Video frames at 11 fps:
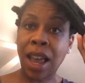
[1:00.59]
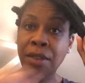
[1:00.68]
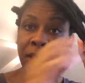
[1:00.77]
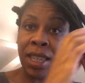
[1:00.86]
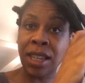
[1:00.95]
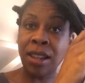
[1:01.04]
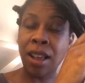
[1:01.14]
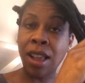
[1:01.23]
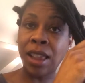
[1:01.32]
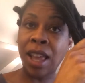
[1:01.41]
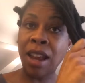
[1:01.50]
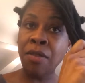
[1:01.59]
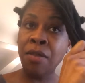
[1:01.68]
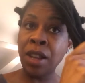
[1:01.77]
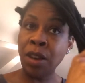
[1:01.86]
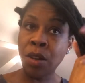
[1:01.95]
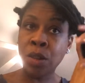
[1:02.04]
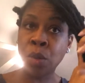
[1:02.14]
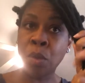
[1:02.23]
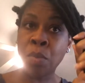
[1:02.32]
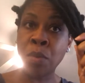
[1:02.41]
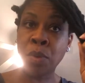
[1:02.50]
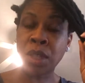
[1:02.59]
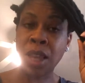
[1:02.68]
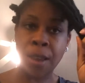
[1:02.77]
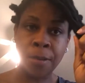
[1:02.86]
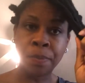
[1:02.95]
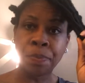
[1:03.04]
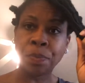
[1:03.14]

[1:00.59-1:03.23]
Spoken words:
I've seen a lot of videos where people say,